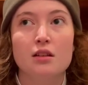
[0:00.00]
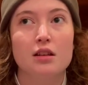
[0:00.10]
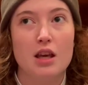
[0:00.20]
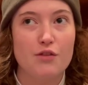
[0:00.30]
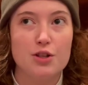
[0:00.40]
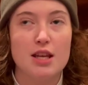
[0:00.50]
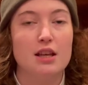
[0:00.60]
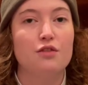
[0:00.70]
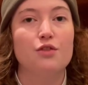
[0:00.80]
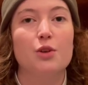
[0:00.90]
give or take
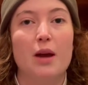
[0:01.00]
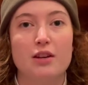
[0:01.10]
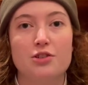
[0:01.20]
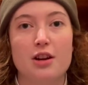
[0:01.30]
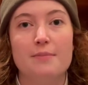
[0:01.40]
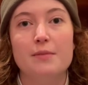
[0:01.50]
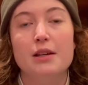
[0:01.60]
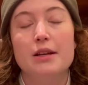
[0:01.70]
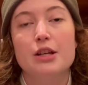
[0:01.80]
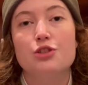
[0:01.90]
a few extra.
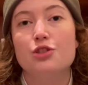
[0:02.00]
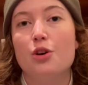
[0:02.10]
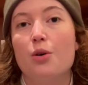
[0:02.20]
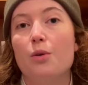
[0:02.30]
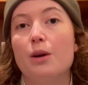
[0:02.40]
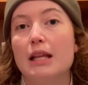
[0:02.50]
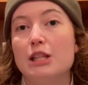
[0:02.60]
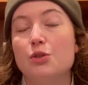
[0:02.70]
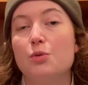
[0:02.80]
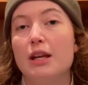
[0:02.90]
So
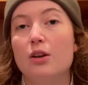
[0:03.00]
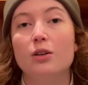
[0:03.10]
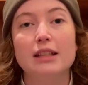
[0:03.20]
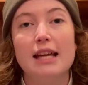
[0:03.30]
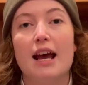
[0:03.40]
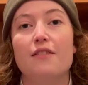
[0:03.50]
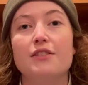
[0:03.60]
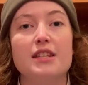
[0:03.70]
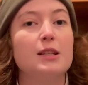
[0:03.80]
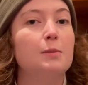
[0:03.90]
you can only have
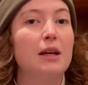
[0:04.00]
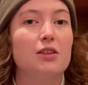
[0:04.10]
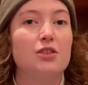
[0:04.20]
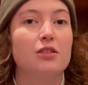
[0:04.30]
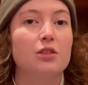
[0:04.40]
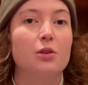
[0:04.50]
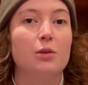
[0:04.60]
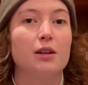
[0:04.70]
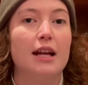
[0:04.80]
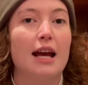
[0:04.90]
6 players on the
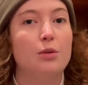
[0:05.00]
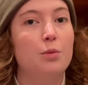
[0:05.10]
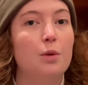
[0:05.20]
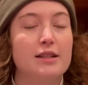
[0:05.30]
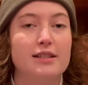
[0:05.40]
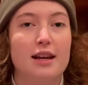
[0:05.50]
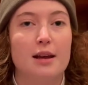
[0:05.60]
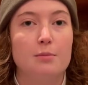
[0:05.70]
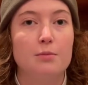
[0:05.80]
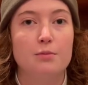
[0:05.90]
court at one
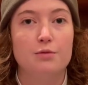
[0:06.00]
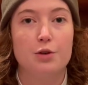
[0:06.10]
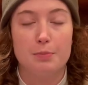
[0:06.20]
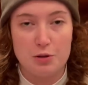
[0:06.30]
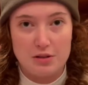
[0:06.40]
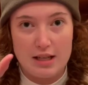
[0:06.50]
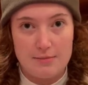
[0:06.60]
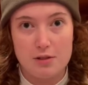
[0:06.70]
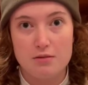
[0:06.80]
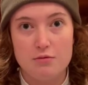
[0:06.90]
time for both
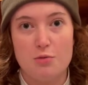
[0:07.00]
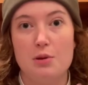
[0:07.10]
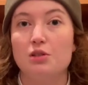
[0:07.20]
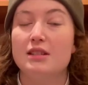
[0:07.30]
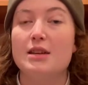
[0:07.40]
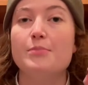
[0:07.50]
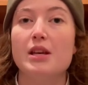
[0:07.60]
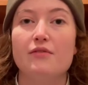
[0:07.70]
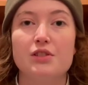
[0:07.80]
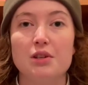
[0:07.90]
teams. So both teams
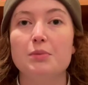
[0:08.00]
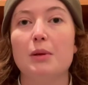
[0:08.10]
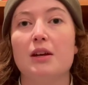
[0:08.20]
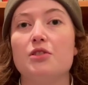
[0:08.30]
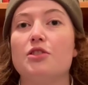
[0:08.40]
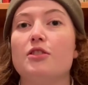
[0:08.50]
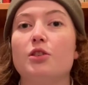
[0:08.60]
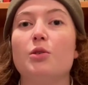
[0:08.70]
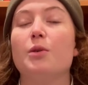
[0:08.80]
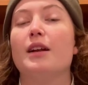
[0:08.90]
have 6 players on the
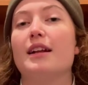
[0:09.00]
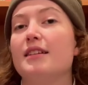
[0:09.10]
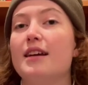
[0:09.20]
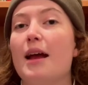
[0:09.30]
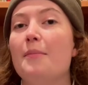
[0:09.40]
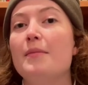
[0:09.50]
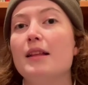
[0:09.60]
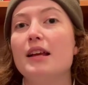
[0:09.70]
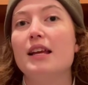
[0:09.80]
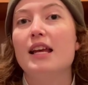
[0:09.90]
court at a time.
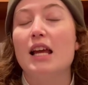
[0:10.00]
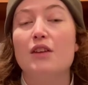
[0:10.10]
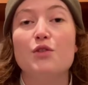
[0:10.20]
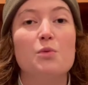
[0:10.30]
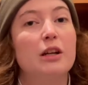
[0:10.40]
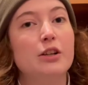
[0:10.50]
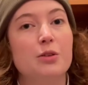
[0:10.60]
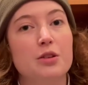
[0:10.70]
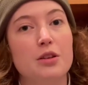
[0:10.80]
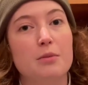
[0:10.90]
If you want to know
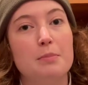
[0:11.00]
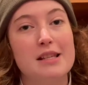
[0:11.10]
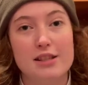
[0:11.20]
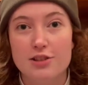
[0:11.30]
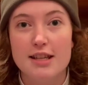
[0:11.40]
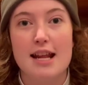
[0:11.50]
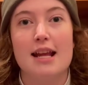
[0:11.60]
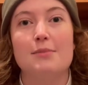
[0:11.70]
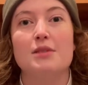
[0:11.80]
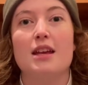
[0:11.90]
the position
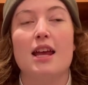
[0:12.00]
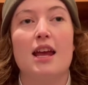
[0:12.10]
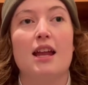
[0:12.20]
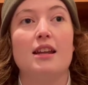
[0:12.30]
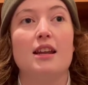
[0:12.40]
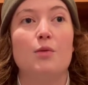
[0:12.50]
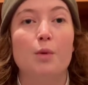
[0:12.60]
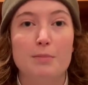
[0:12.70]
names and what